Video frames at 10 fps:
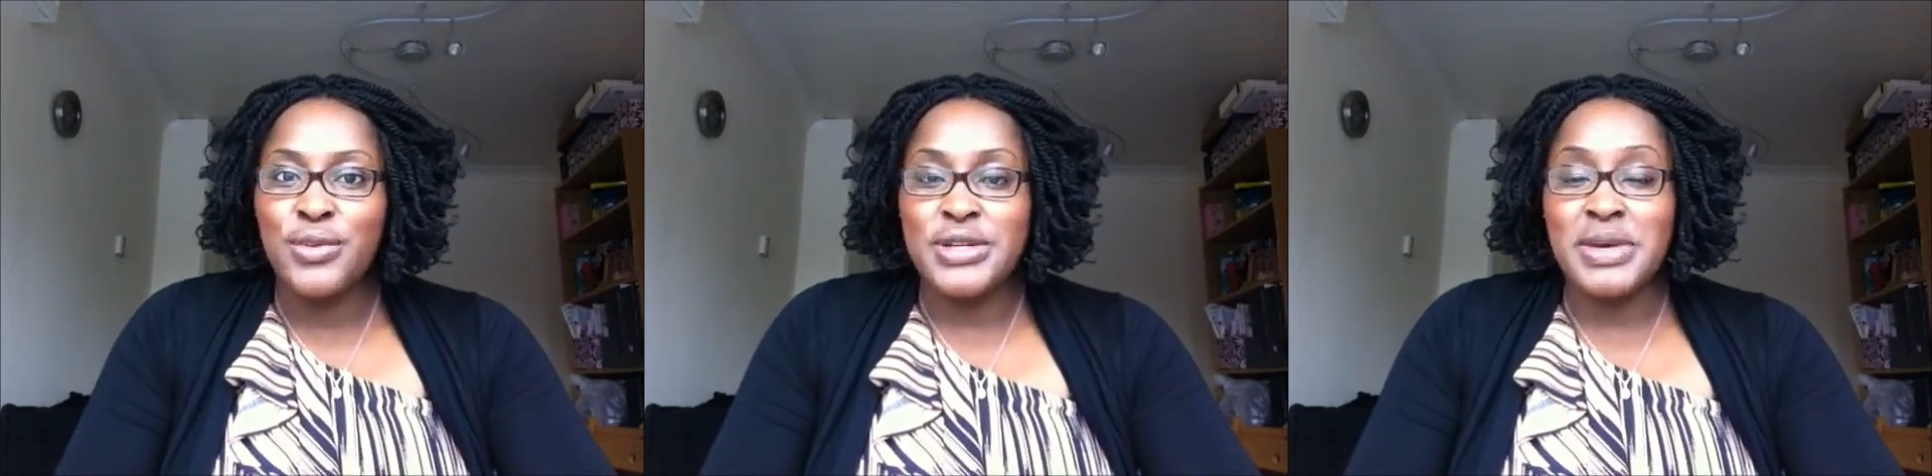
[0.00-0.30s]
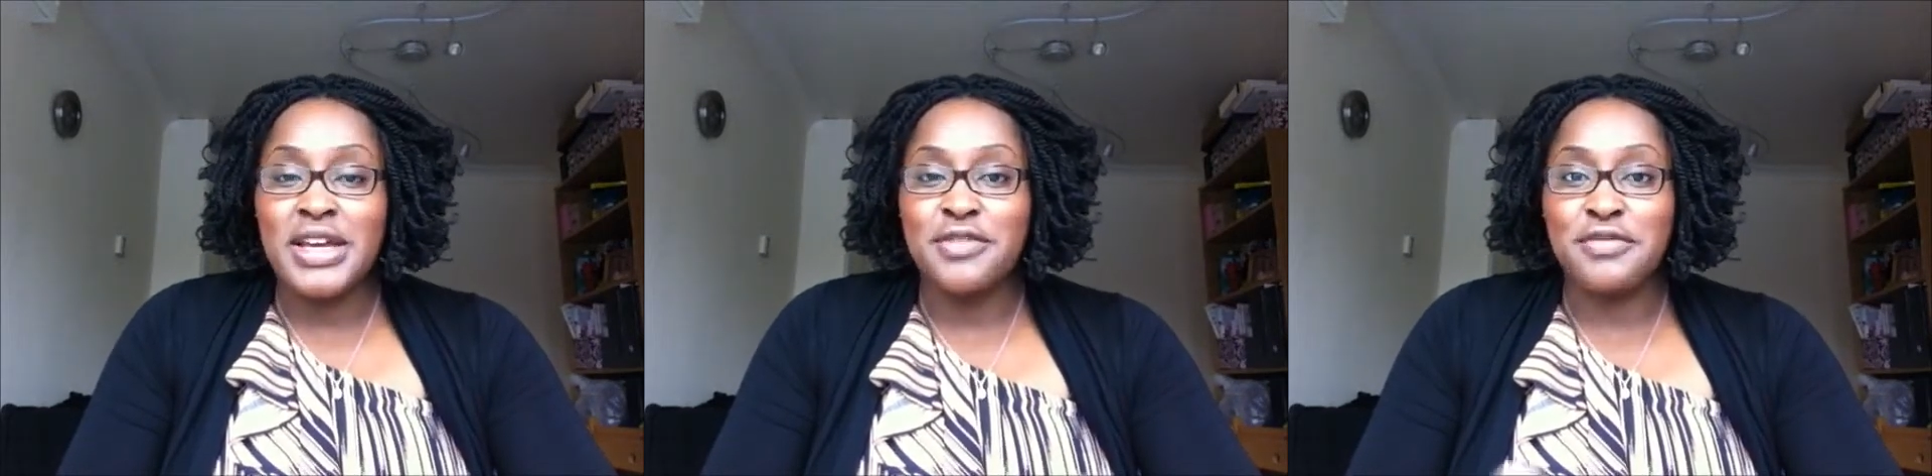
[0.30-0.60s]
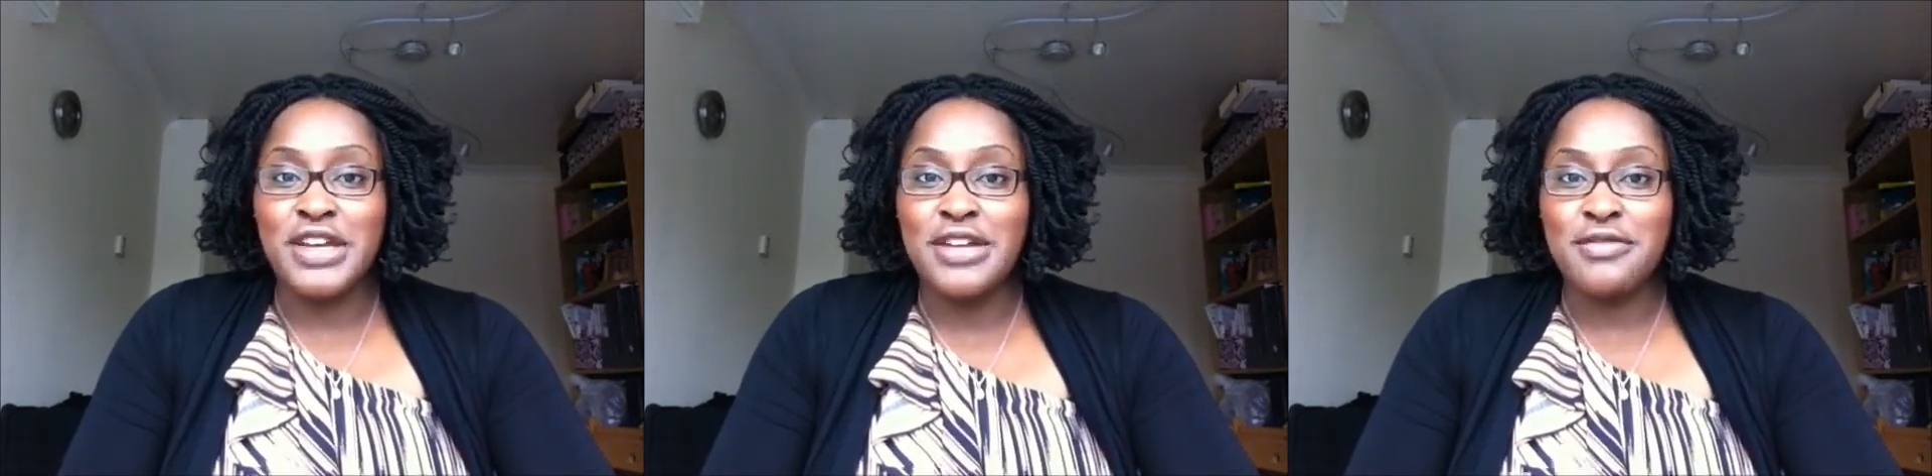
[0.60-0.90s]
which made it
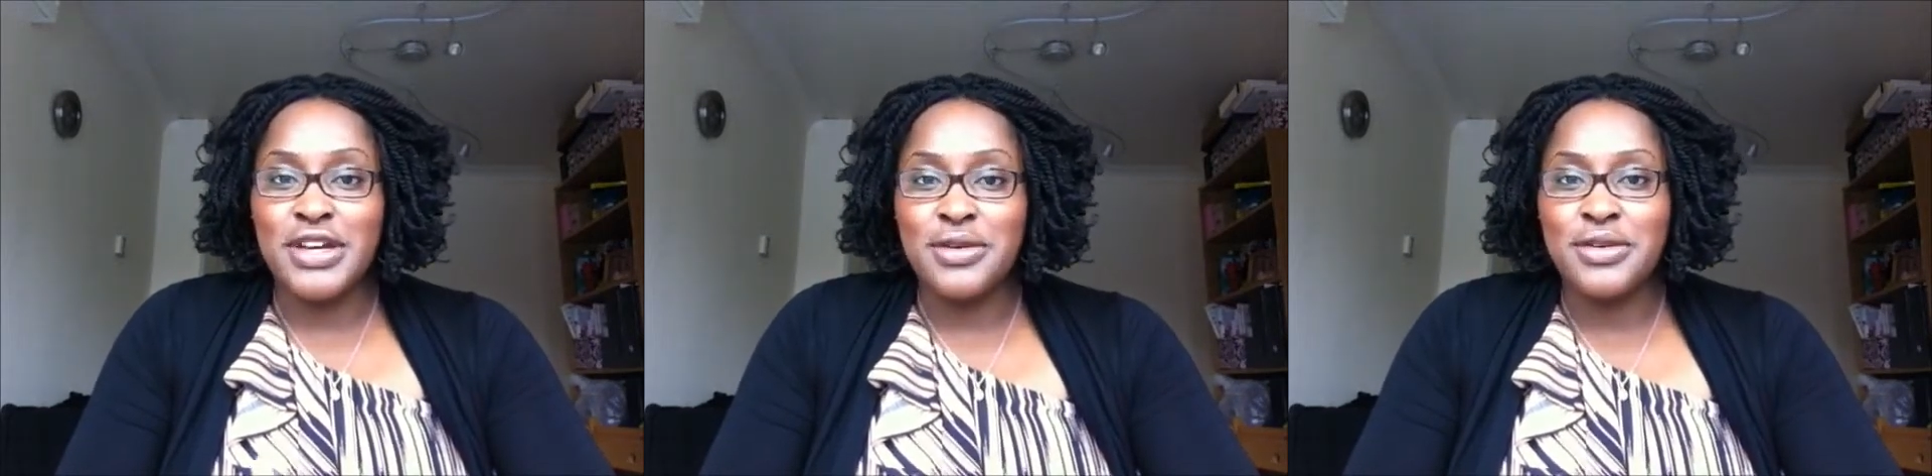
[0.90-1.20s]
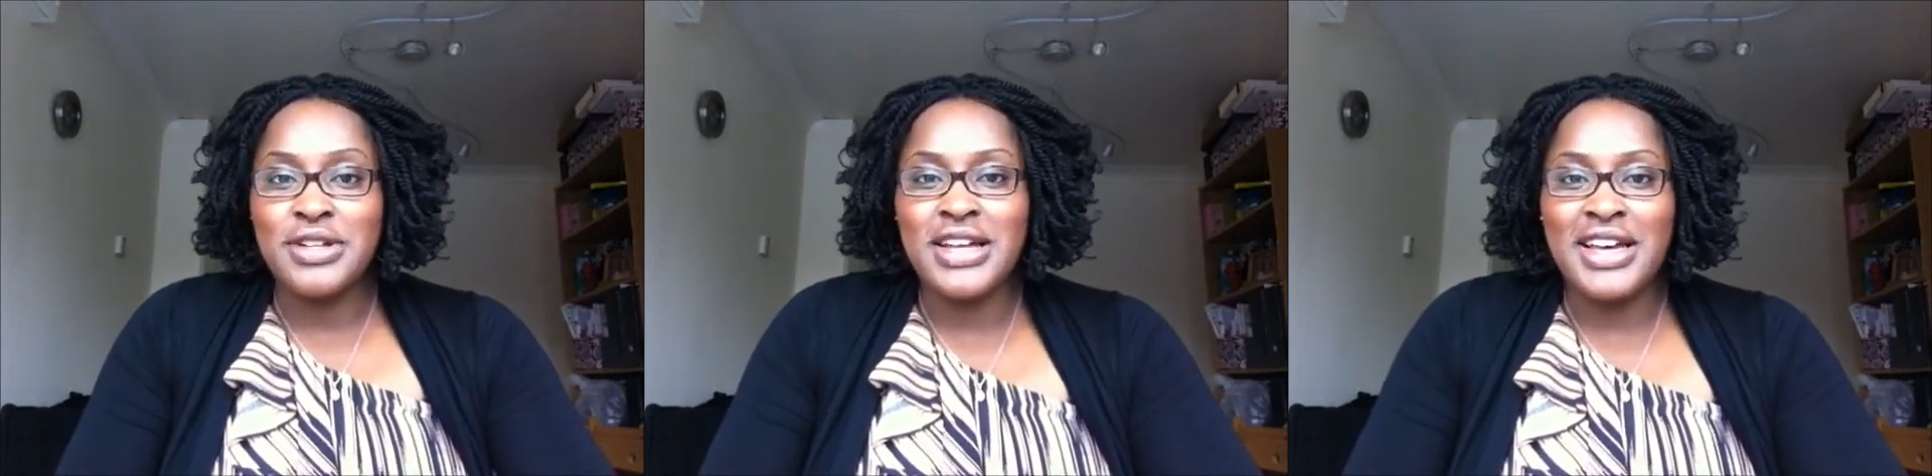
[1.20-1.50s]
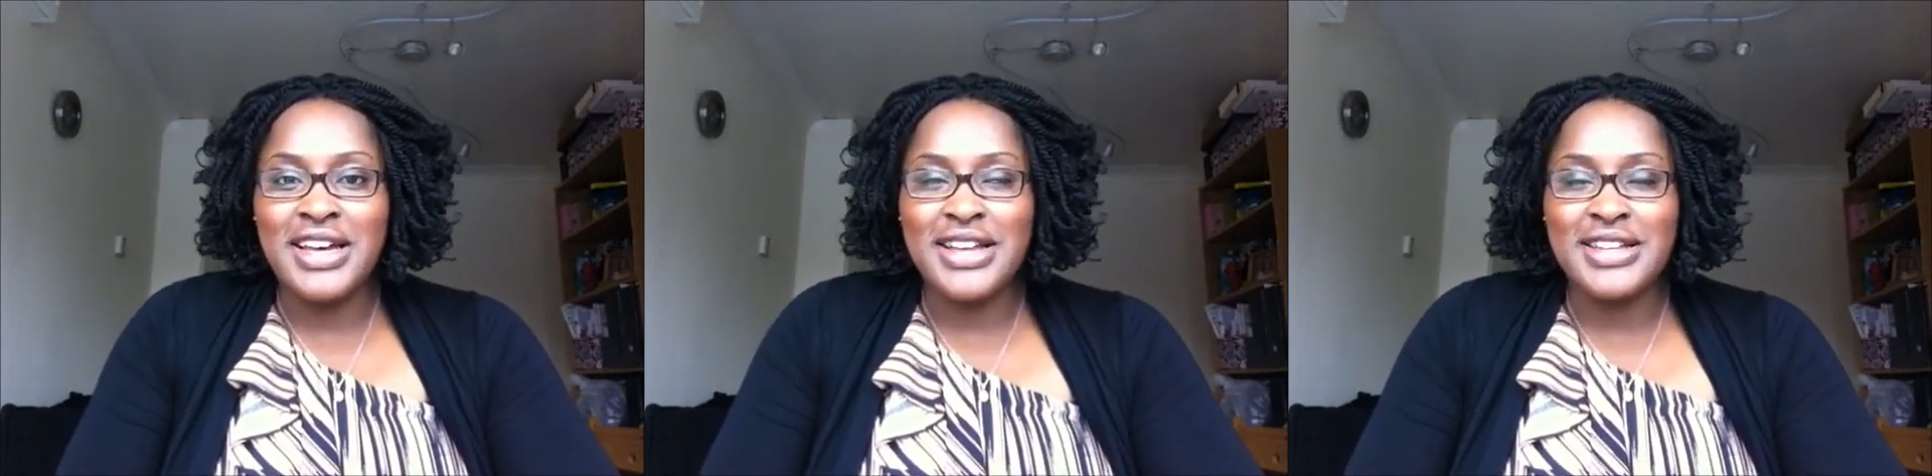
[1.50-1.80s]
really real
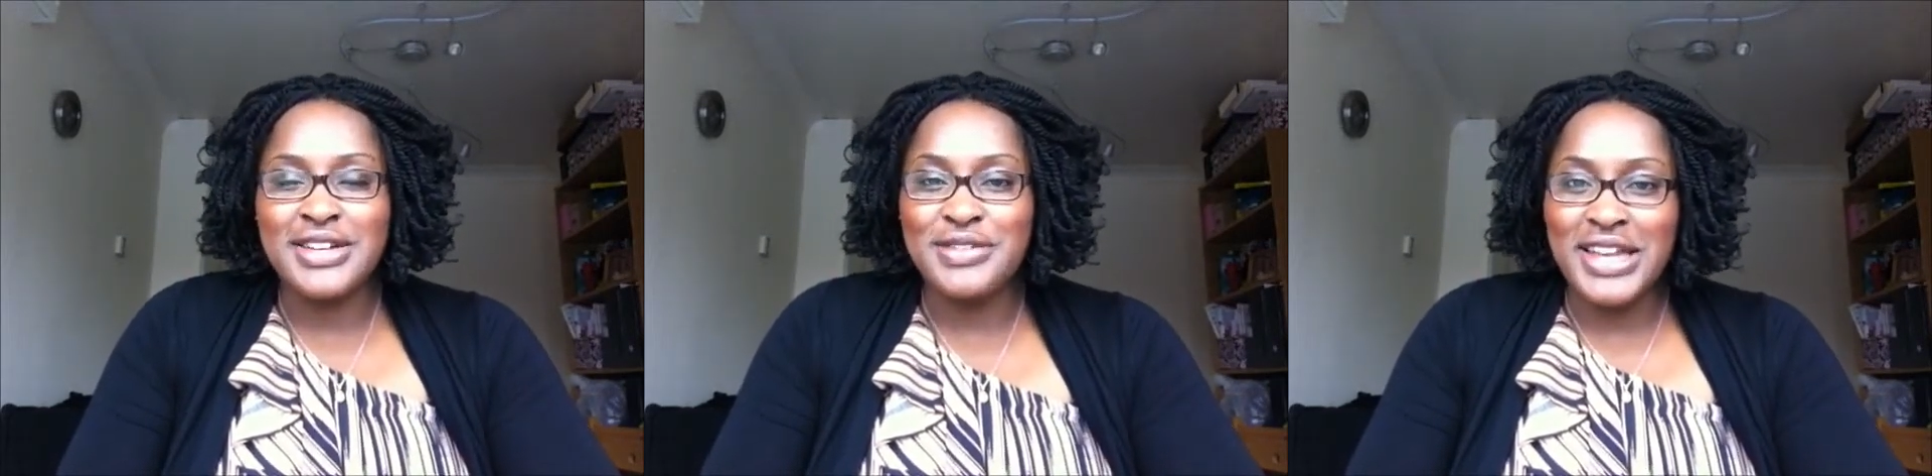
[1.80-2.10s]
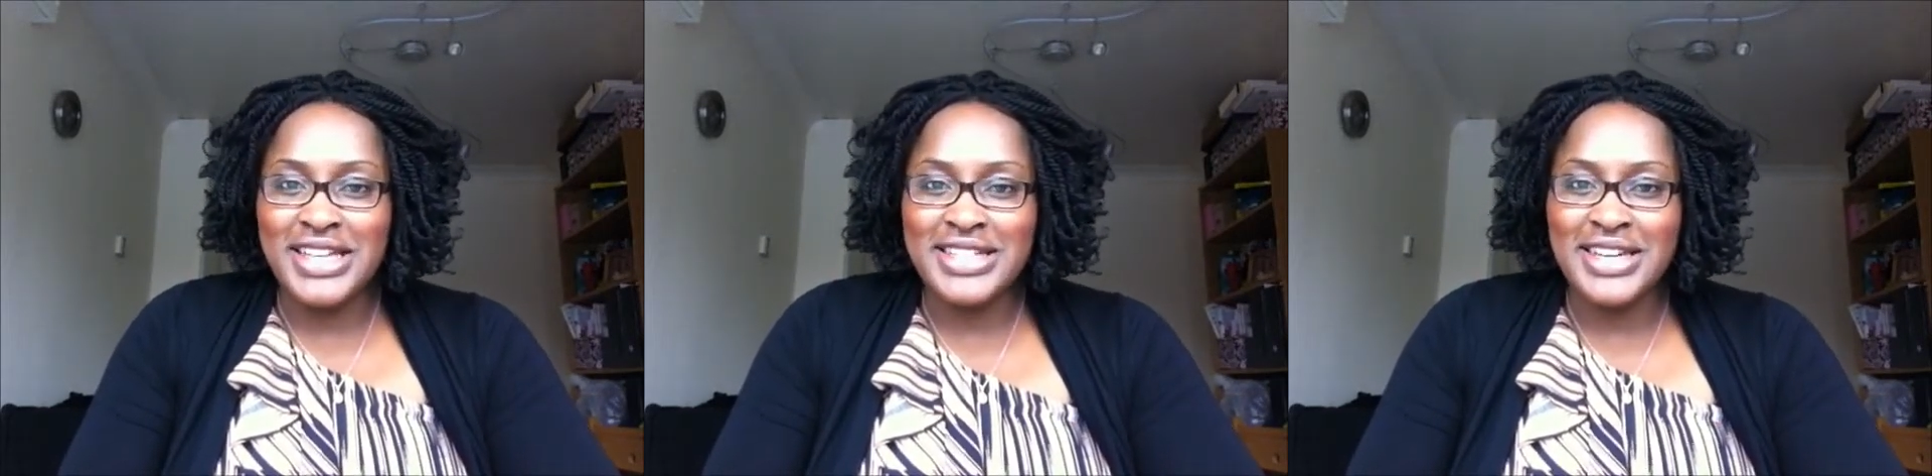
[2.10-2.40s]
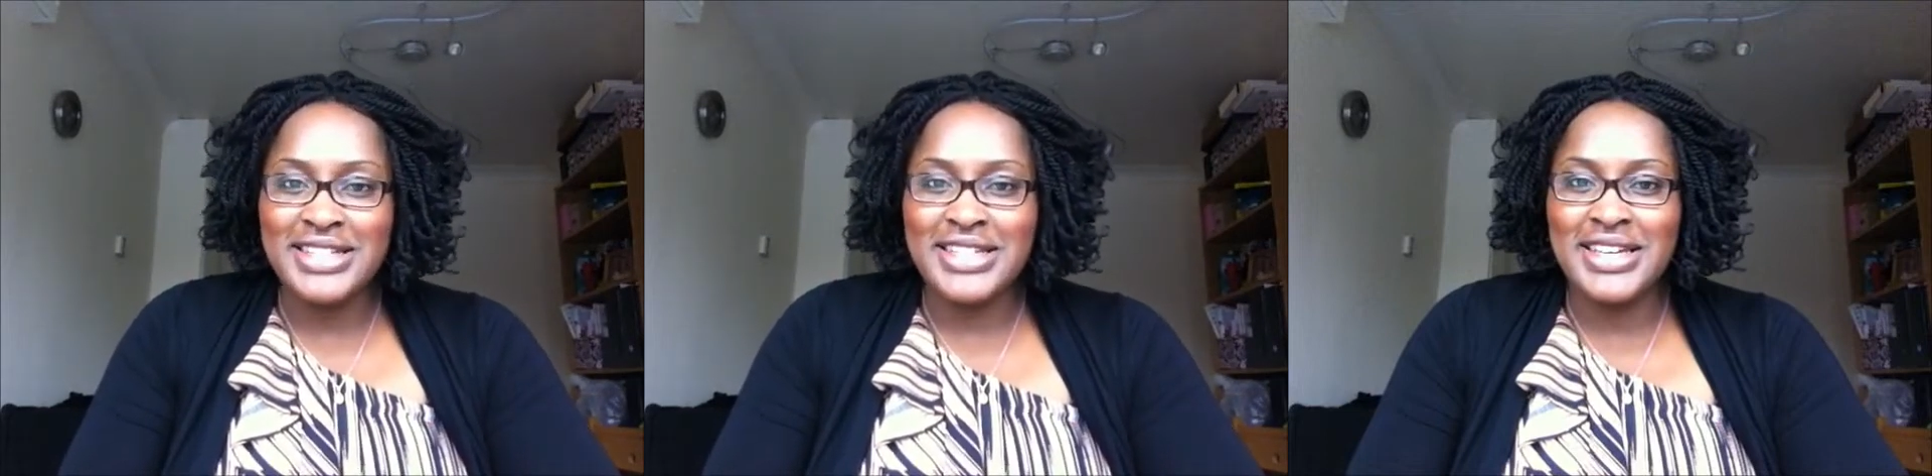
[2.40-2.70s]
and really
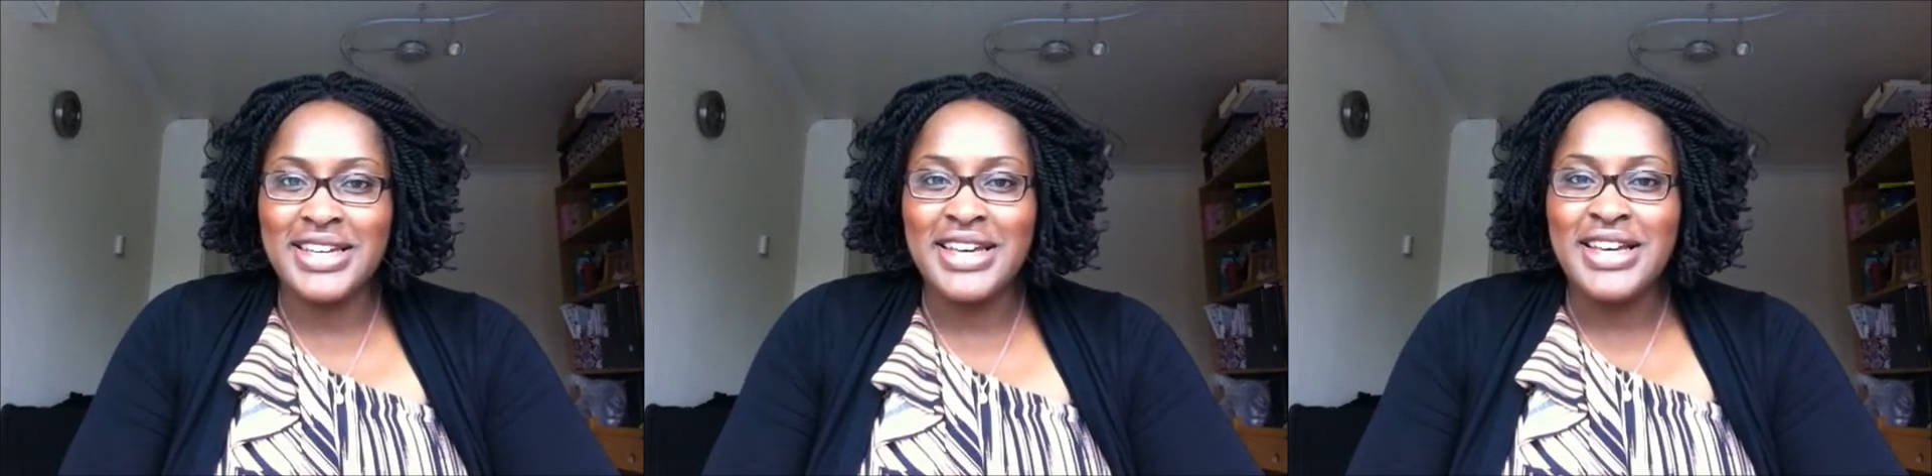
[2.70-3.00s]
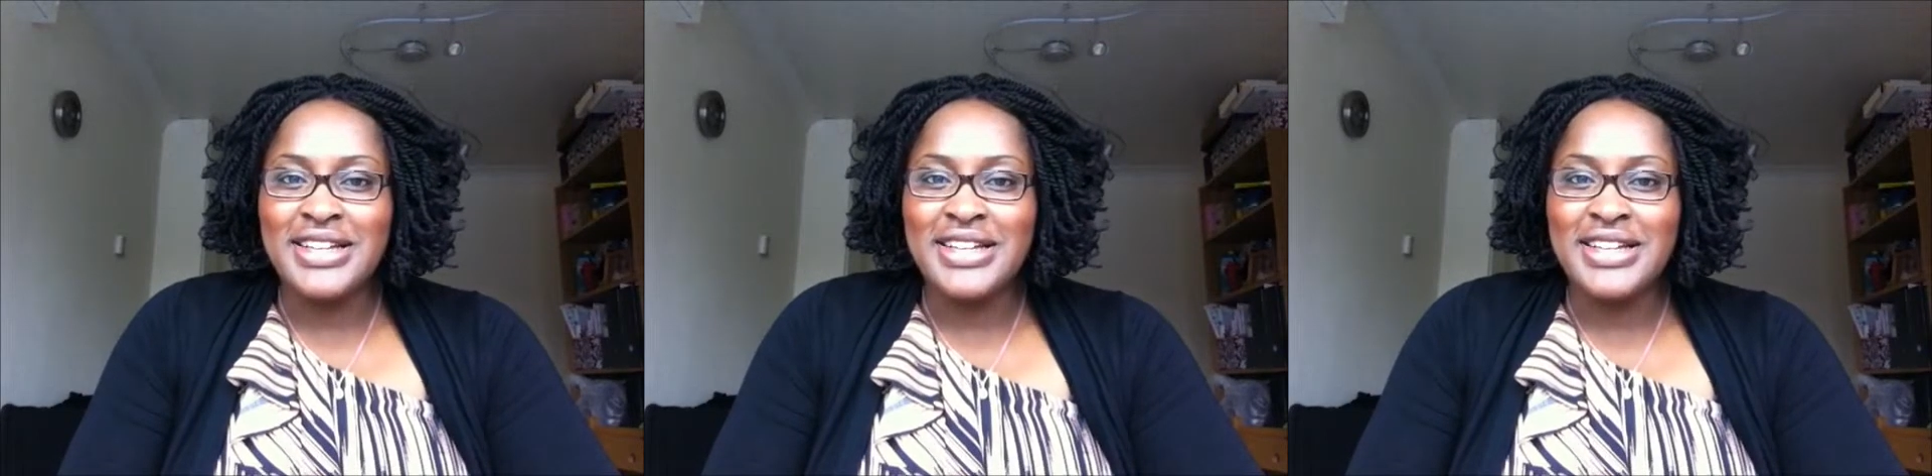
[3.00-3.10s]
exciting.